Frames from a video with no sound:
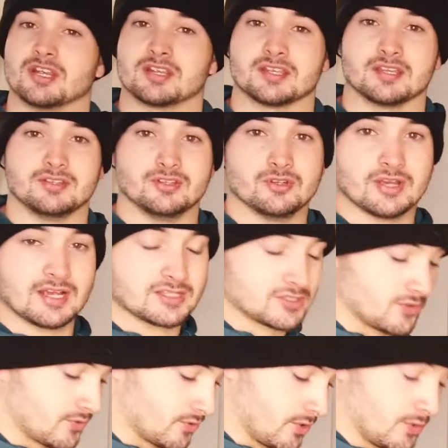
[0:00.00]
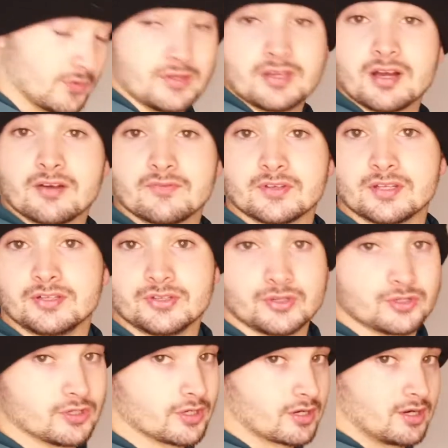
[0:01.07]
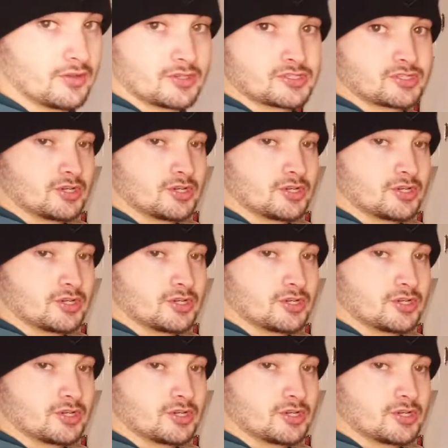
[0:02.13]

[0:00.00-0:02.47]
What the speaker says: the chicken, you guys can throw in the oven, you can cook it on the